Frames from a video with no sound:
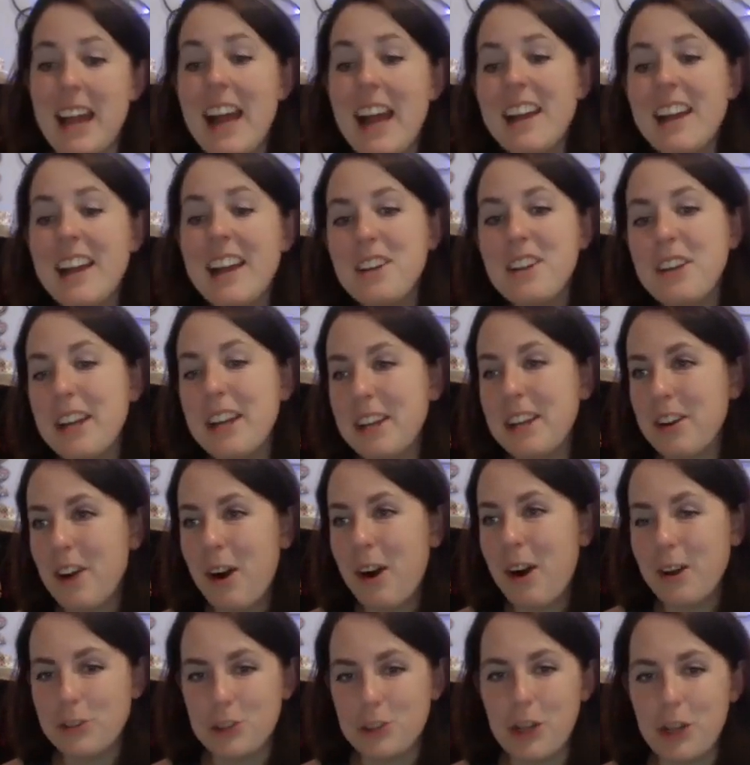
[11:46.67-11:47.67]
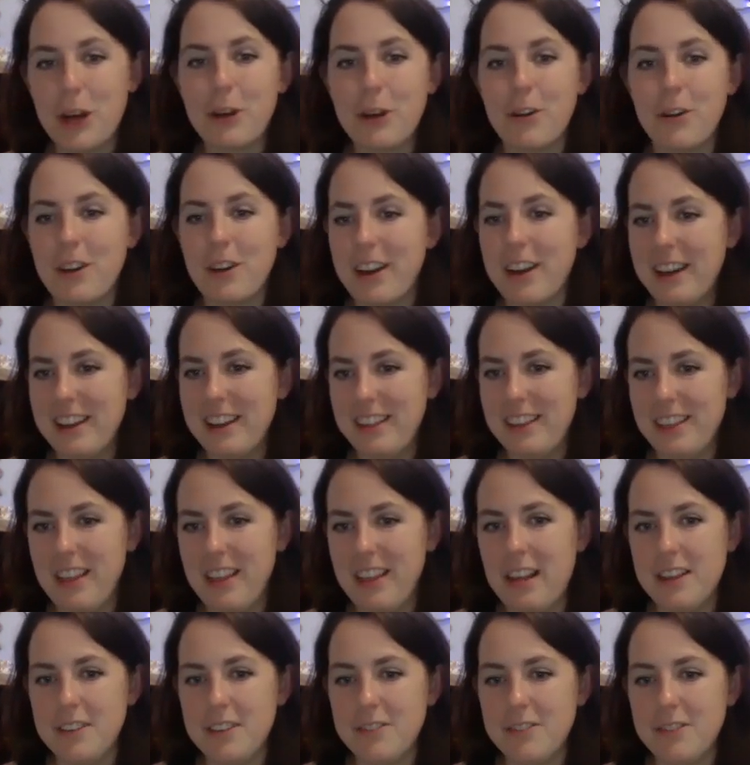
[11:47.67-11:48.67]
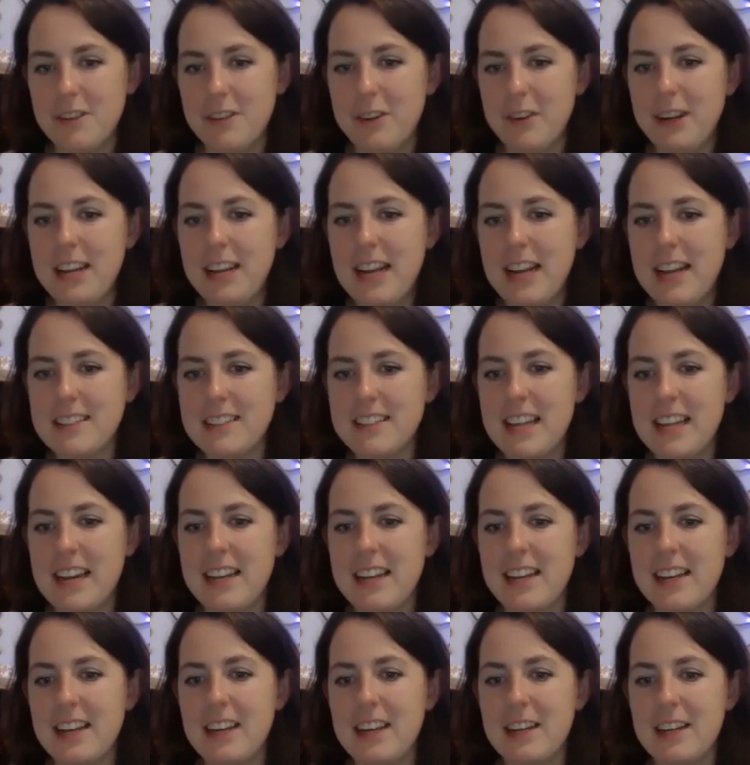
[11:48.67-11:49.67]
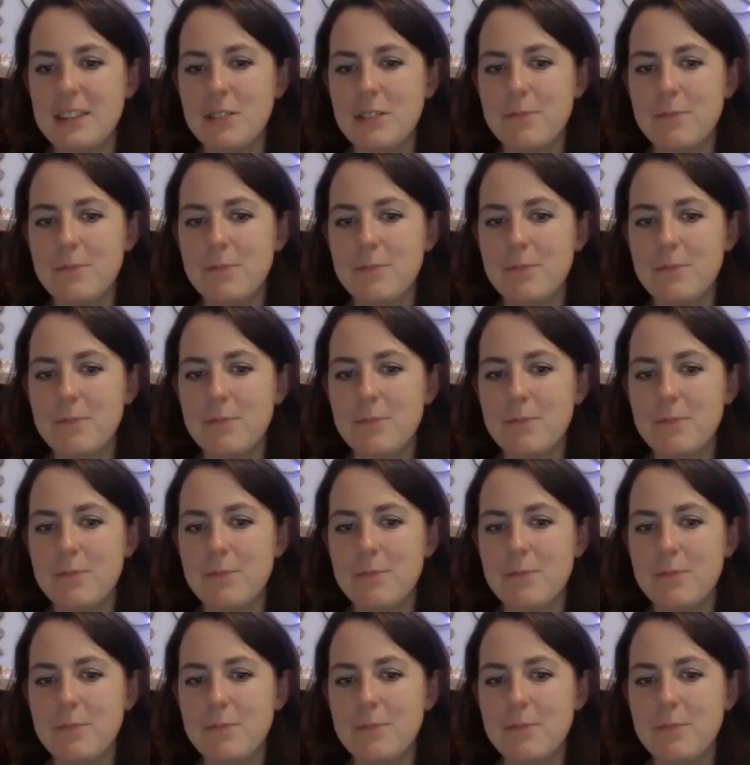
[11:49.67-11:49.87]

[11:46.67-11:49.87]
and like your heart chakra and love. Green has that